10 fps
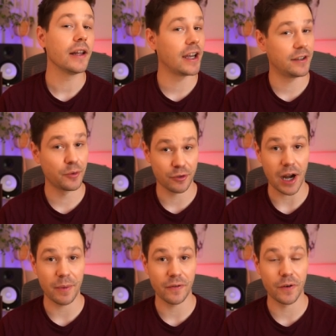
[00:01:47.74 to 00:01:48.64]
like
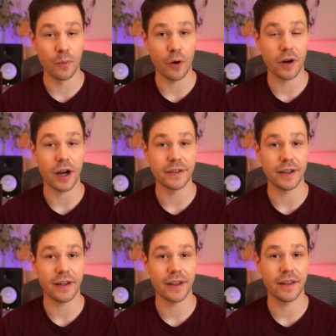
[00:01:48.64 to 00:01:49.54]
subscribing for more
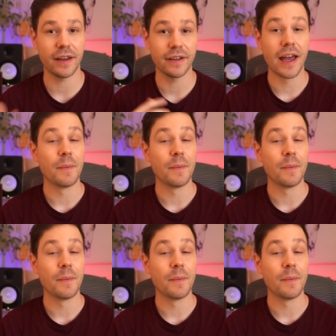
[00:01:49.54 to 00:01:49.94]
content like this,